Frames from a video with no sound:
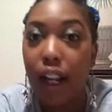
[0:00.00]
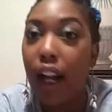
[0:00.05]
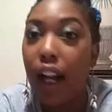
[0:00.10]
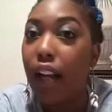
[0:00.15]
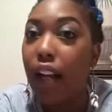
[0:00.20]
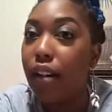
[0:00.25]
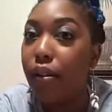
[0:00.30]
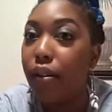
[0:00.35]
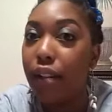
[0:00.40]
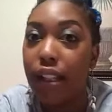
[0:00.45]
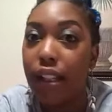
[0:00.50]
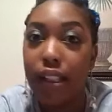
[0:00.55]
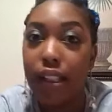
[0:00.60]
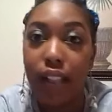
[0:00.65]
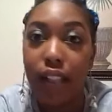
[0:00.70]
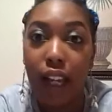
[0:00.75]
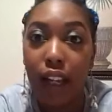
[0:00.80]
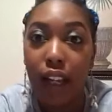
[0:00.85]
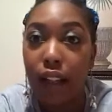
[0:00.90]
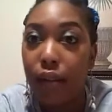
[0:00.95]
I know
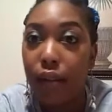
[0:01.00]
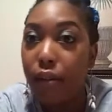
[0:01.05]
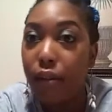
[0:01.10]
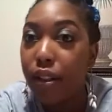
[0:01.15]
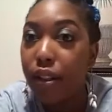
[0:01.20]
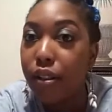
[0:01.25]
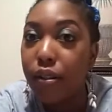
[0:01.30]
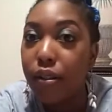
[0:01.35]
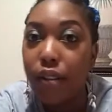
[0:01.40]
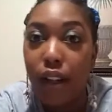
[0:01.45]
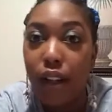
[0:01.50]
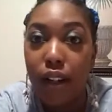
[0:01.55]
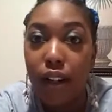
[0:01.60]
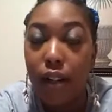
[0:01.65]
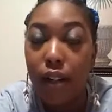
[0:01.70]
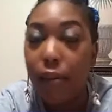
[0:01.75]
exactly what you're talking